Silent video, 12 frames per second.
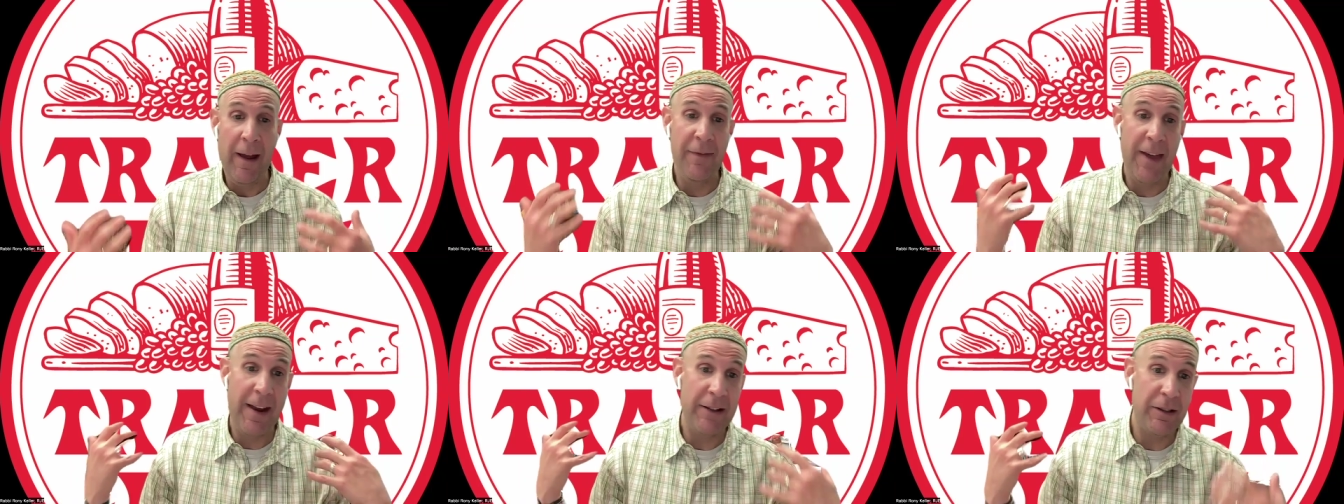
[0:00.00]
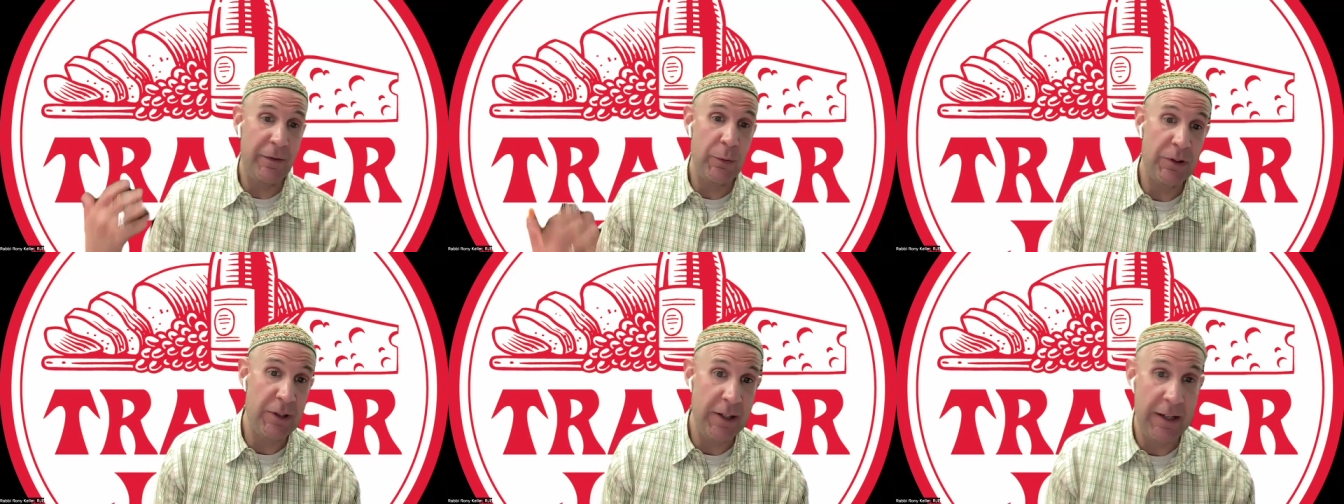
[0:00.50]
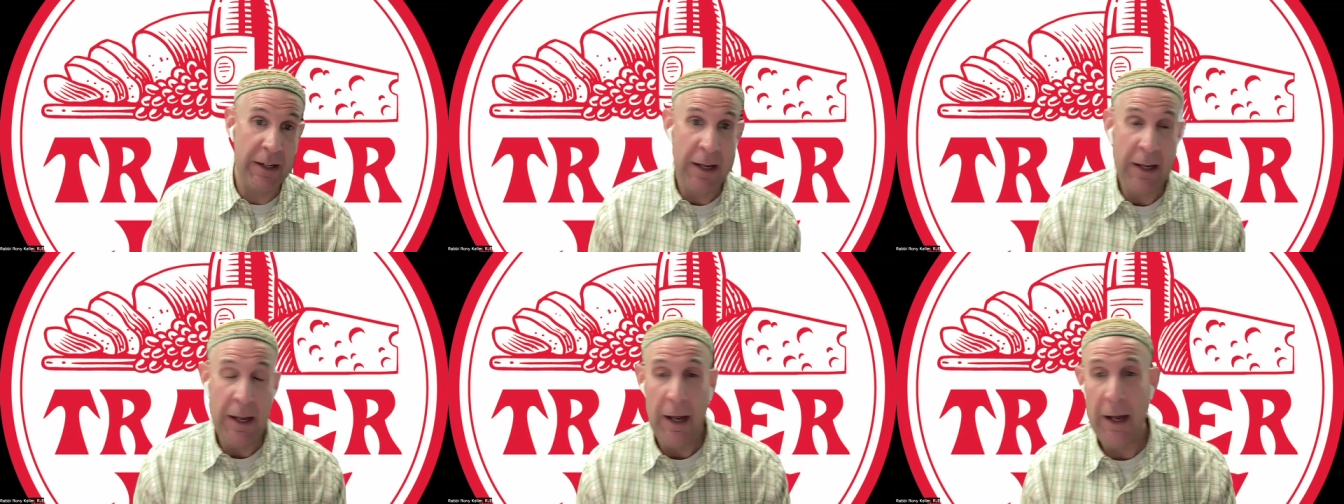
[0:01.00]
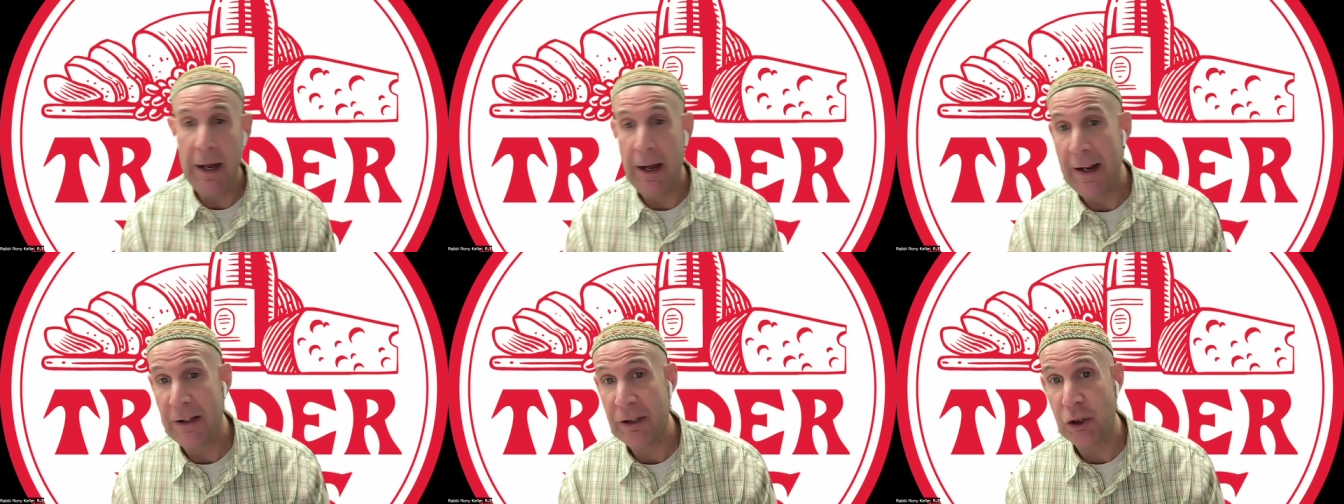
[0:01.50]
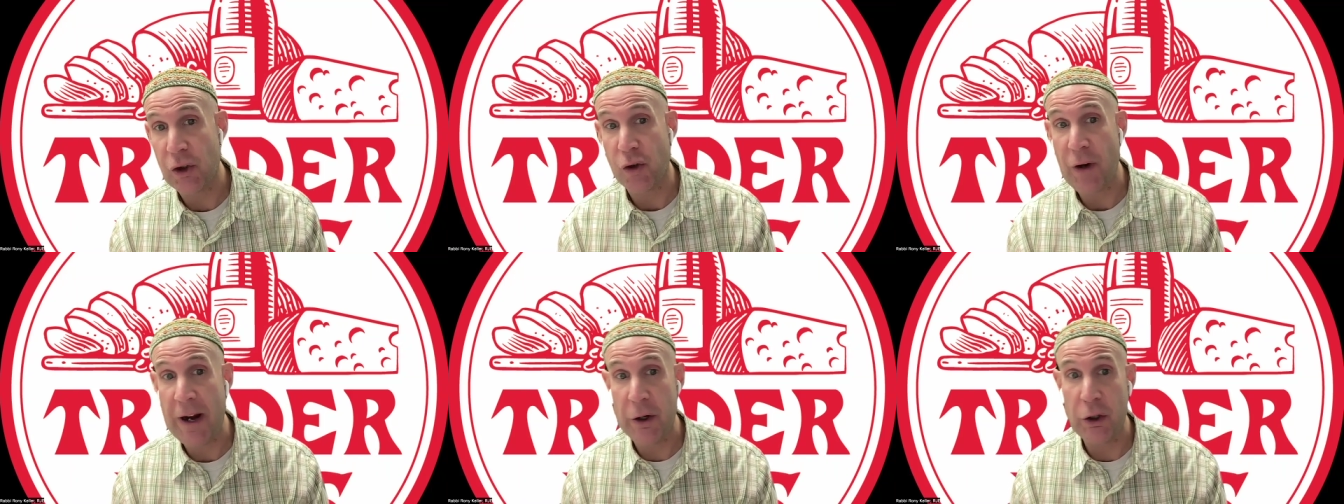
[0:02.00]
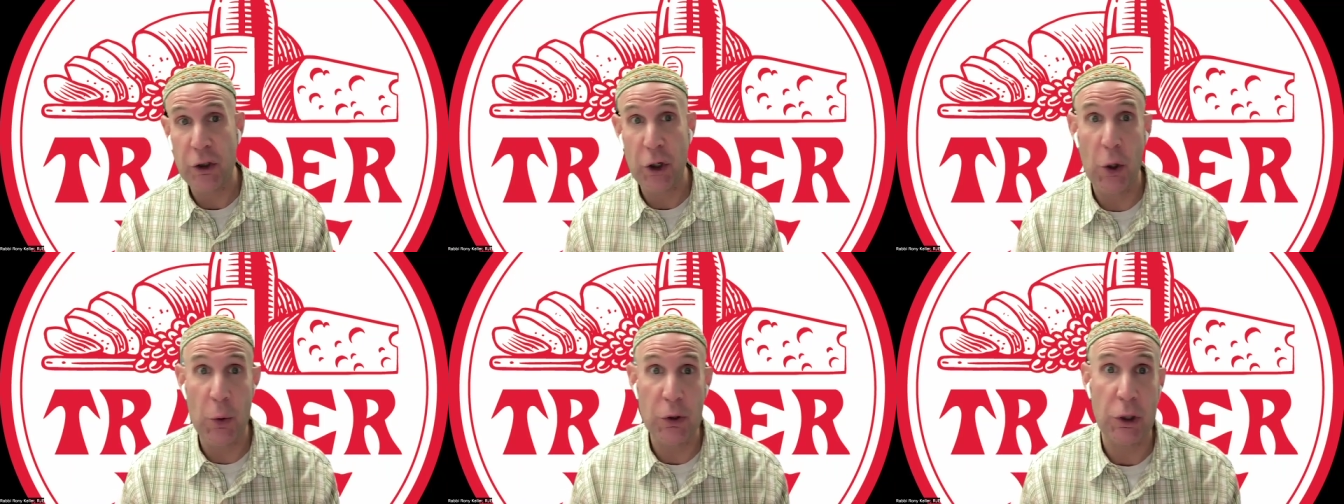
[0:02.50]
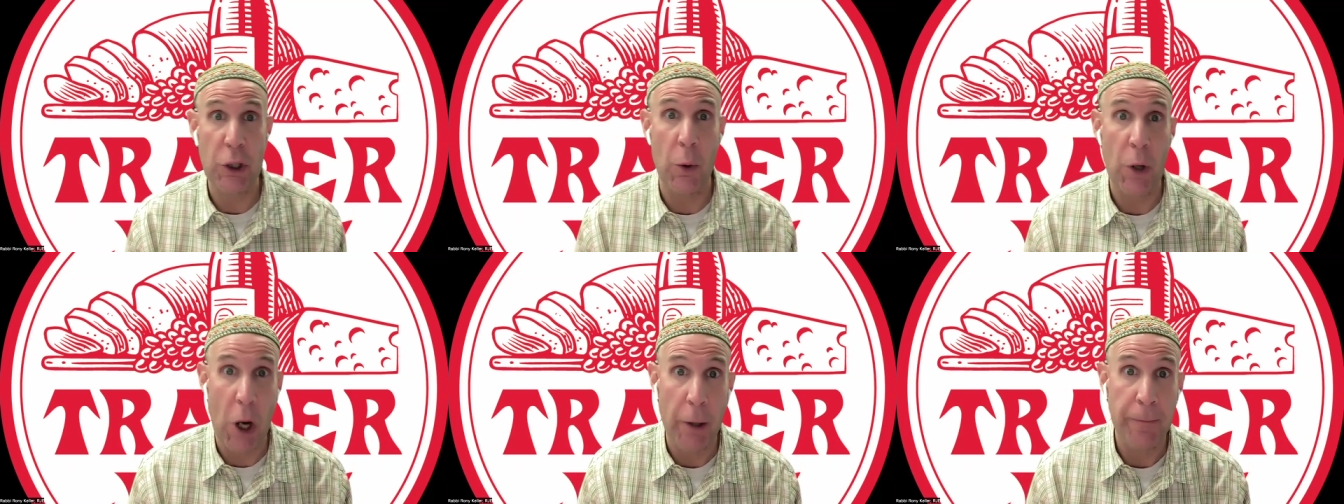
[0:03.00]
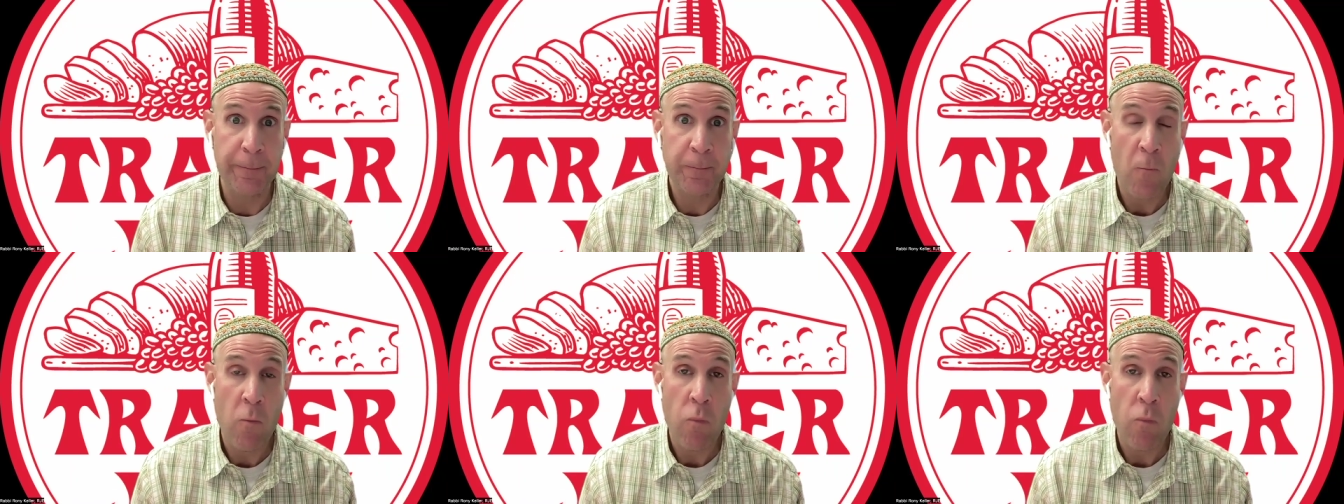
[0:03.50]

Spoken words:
And that is, if you see, it's the Trader Joe's logo.